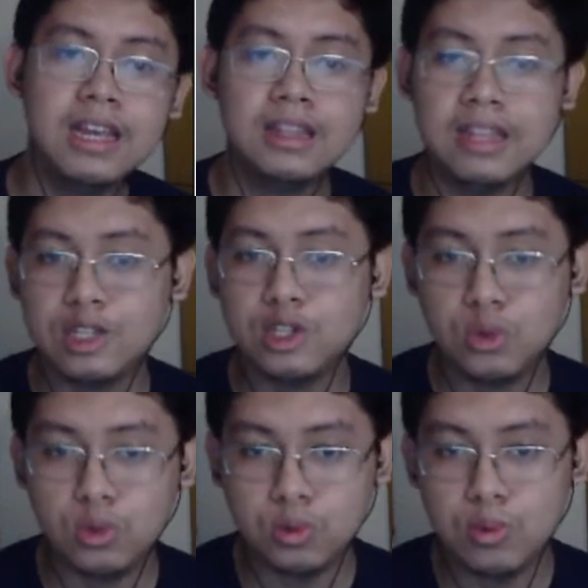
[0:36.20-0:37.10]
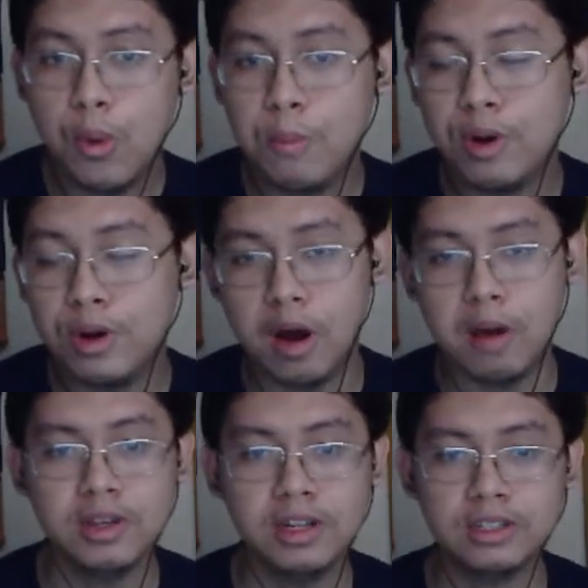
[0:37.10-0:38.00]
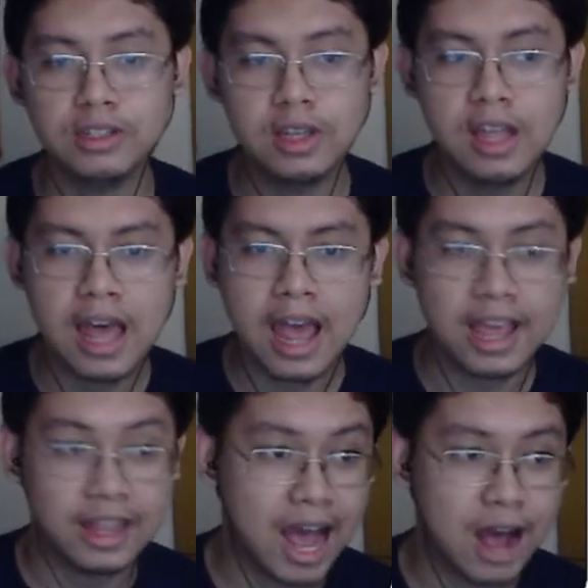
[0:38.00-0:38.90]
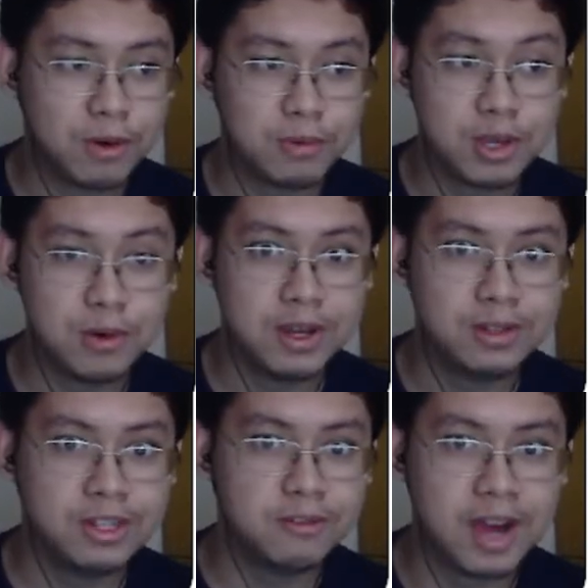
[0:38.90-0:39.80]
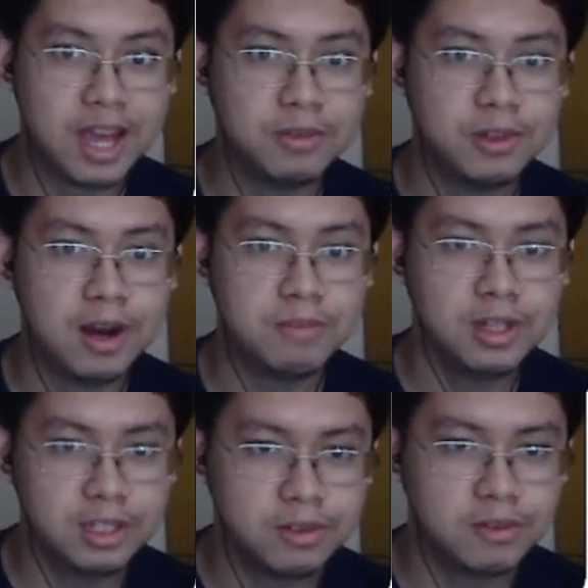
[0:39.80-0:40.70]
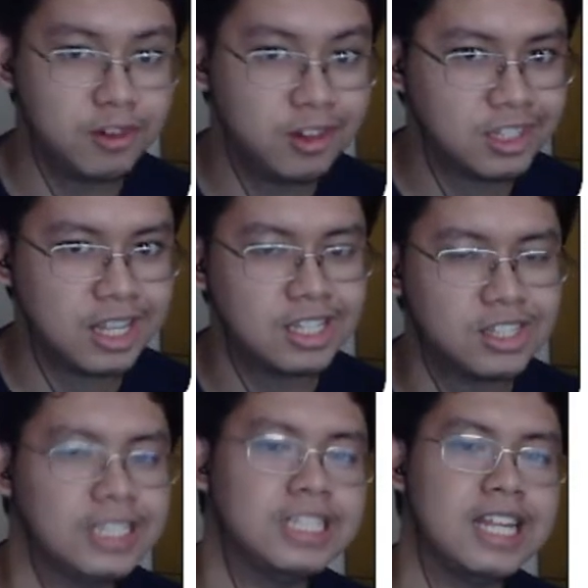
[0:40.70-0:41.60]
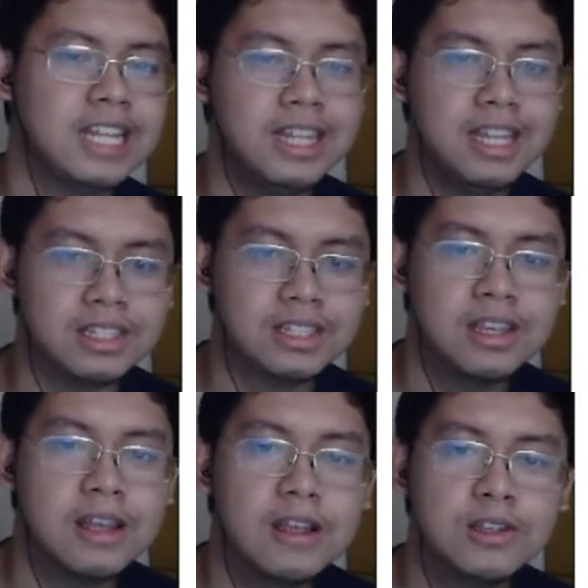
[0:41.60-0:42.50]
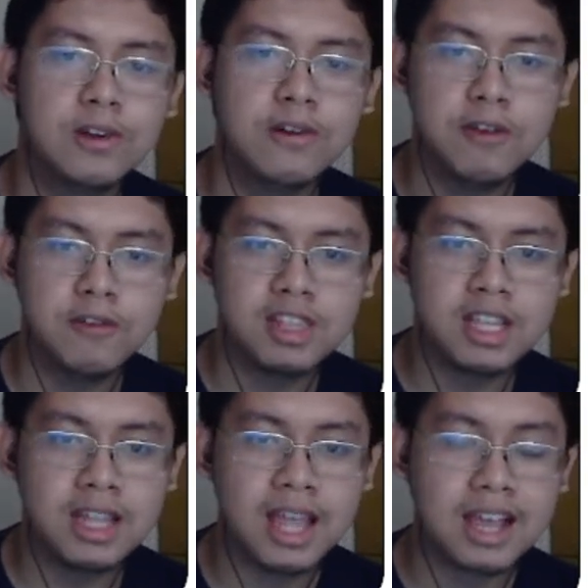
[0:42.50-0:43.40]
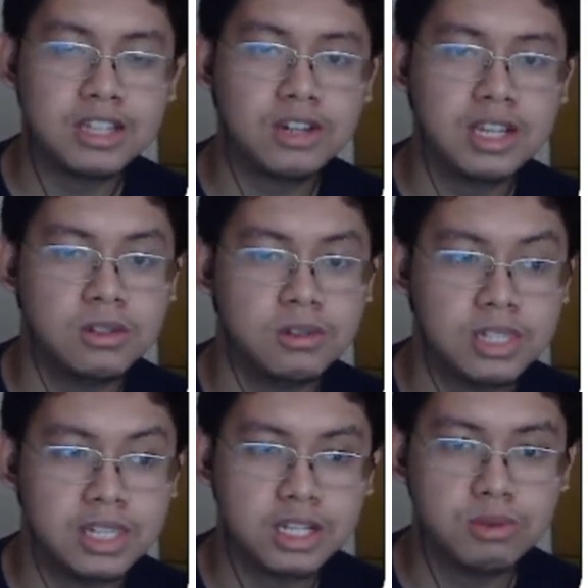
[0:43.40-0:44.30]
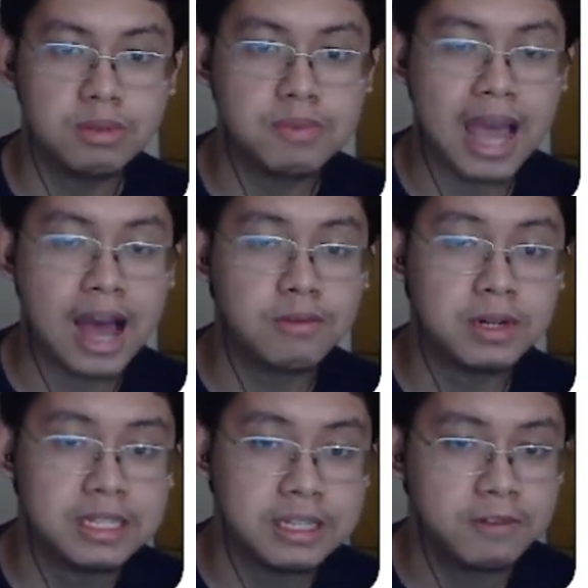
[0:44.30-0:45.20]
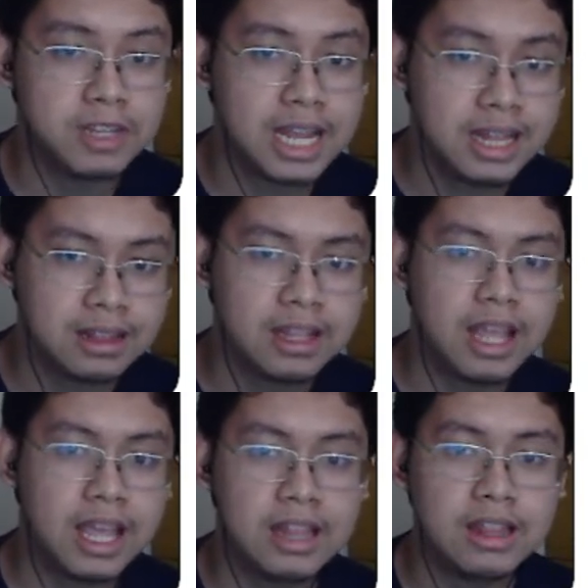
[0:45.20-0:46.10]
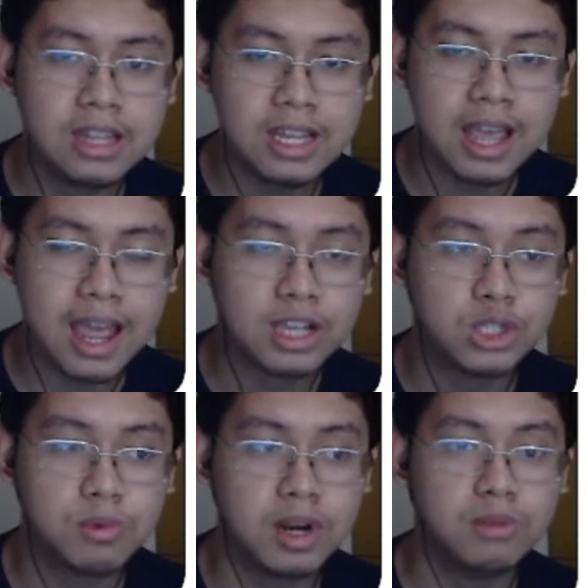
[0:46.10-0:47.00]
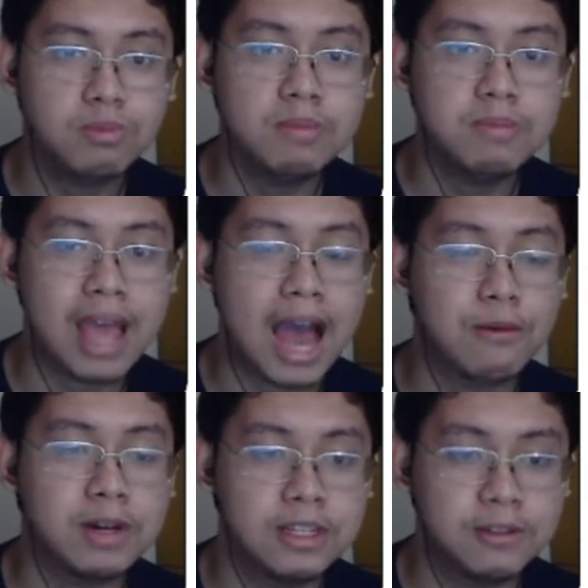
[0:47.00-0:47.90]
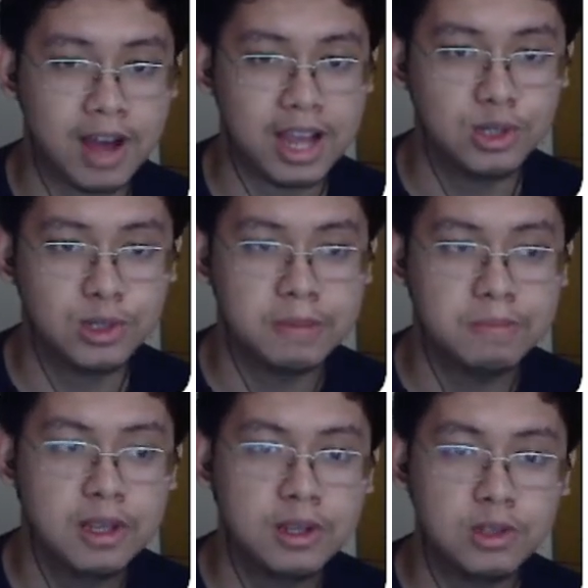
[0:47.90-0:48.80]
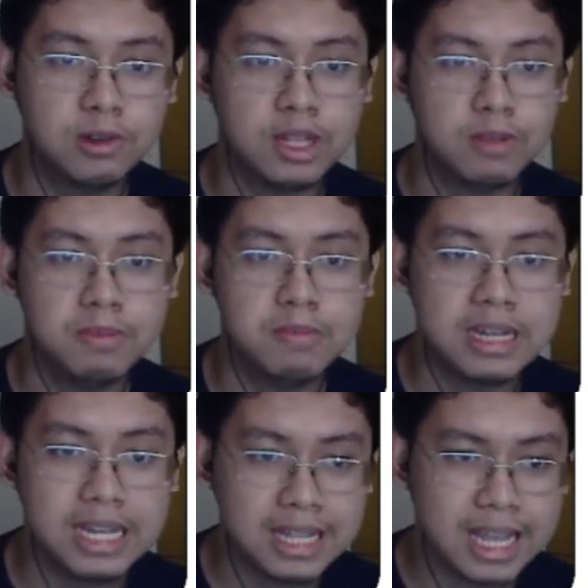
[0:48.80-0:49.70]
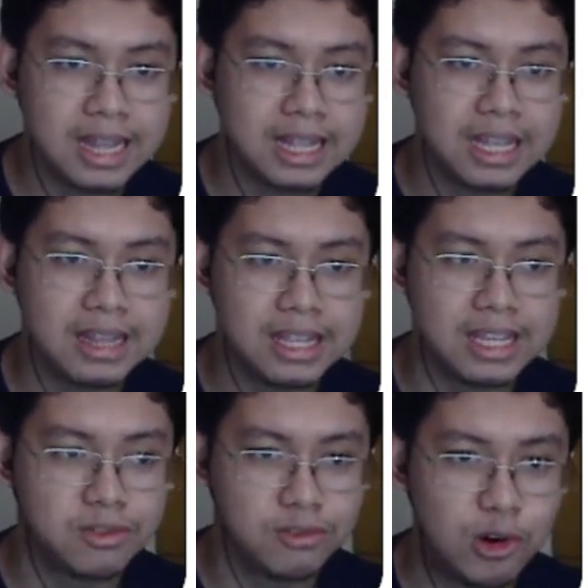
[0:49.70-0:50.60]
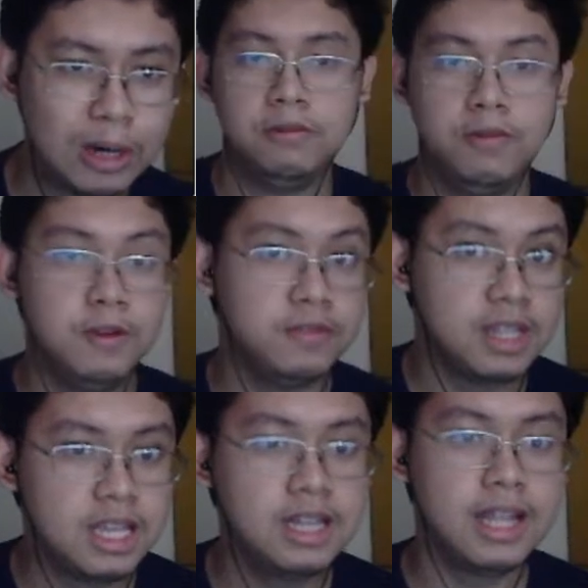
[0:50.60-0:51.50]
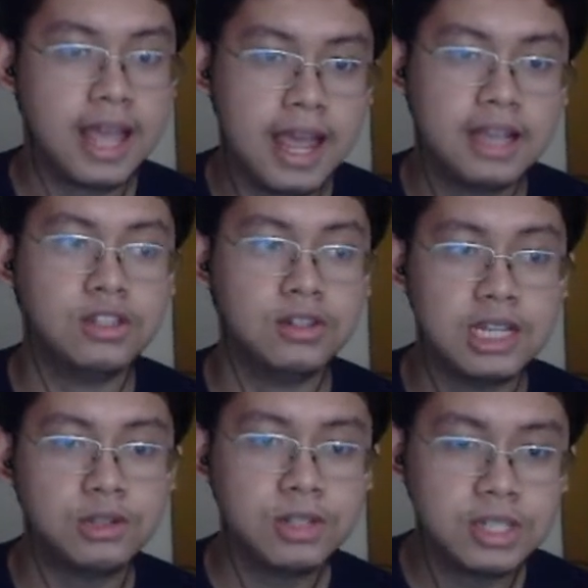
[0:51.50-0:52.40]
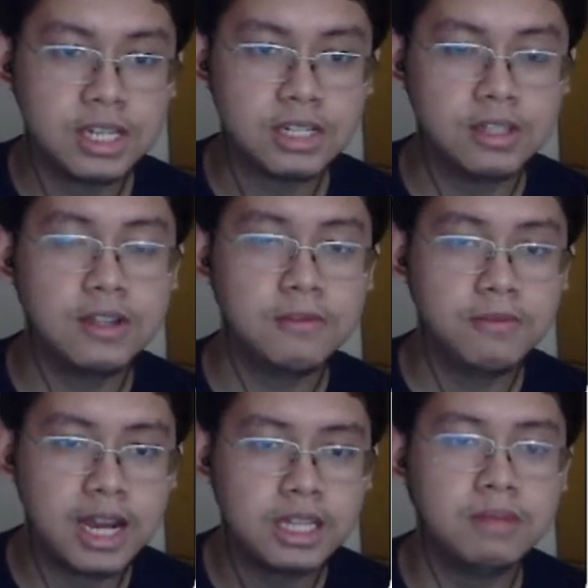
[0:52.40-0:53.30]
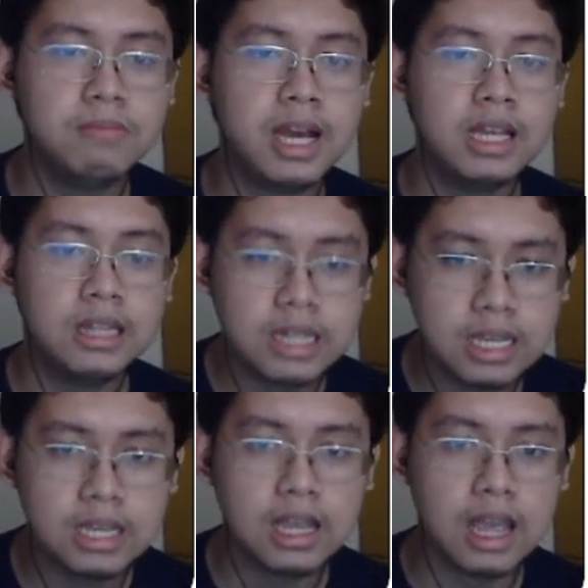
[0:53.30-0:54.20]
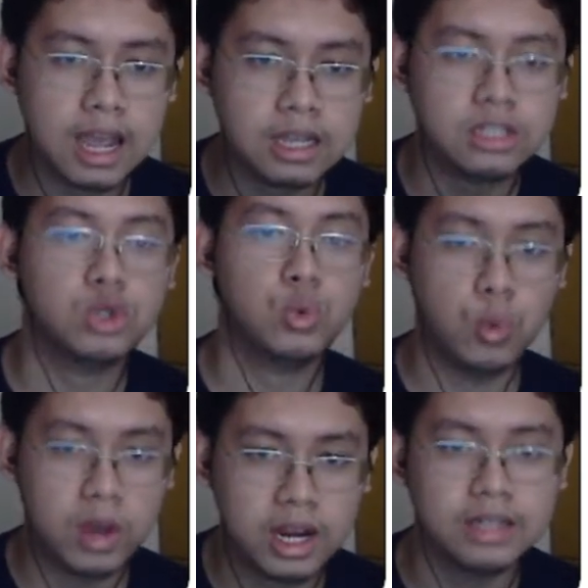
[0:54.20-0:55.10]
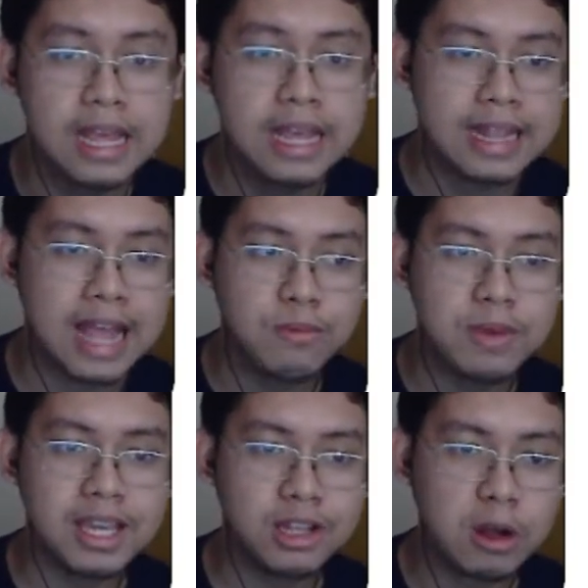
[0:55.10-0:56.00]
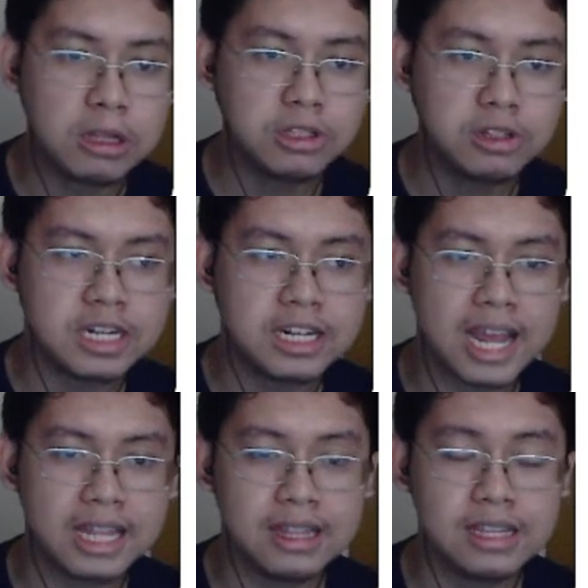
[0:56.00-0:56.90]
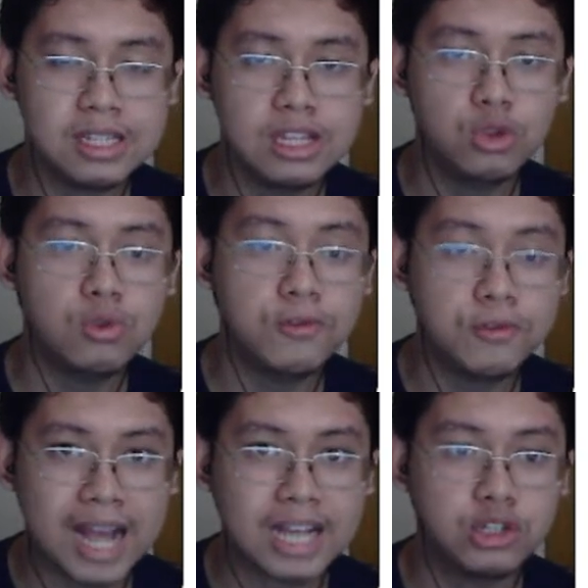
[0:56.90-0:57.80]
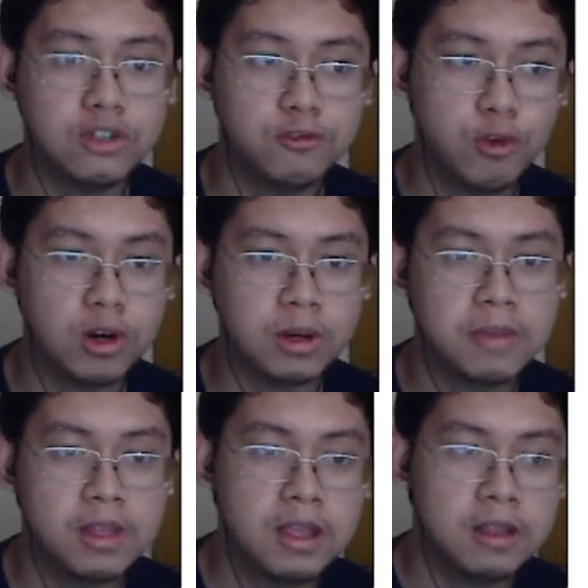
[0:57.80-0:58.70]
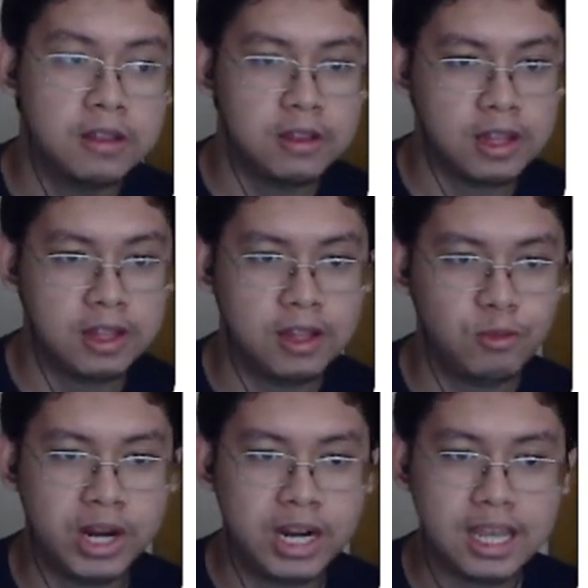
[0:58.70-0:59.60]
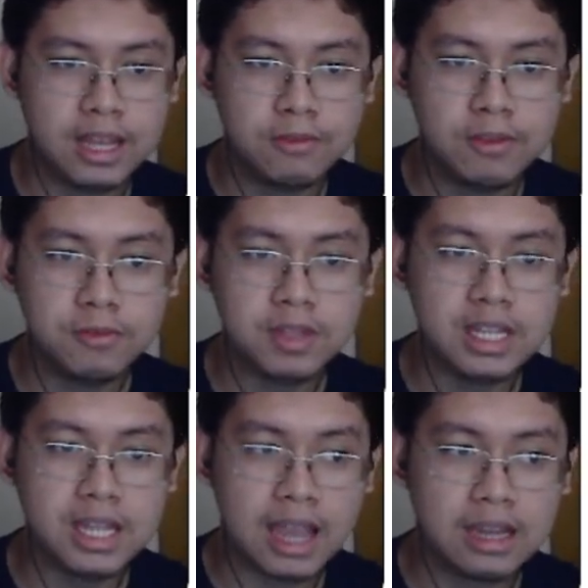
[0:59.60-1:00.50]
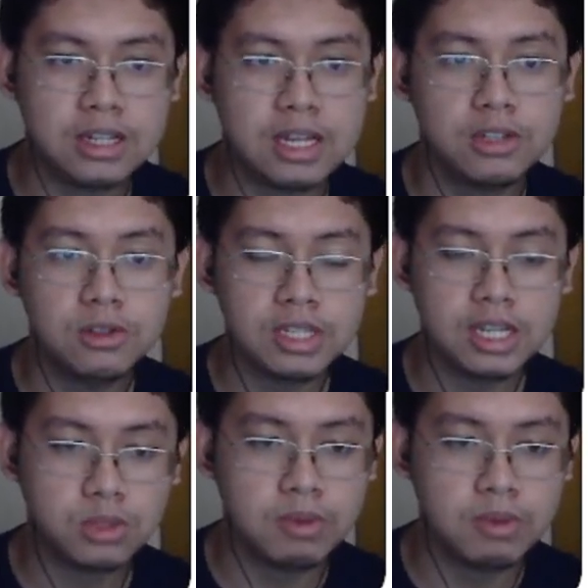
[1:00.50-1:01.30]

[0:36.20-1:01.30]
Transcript: these two monomials. And how are we going to divide monomials? First, let's translate this. So 15x raised to 6 will be our dividend and 3x squared will be our divisor. So it will be written in this form. 15x raised to 6 divided by 3x squared. Now, we can also rewrite this into fraction form, wherein 15x raised to 6 will